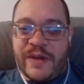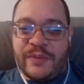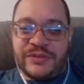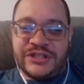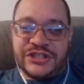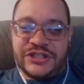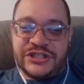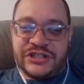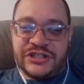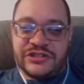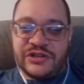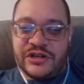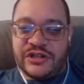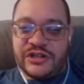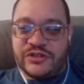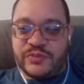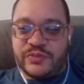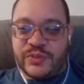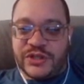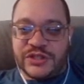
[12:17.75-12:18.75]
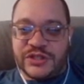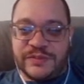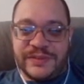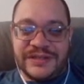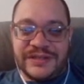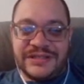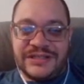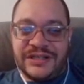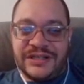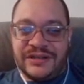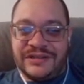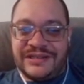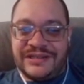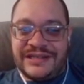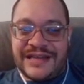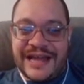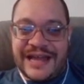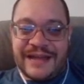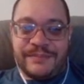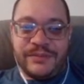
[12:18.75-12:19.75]
which isn't as good as it was, but it's still
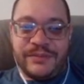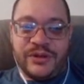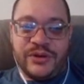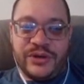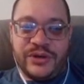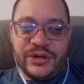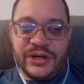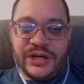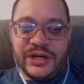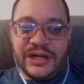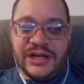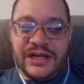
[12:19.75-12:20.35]
damn good.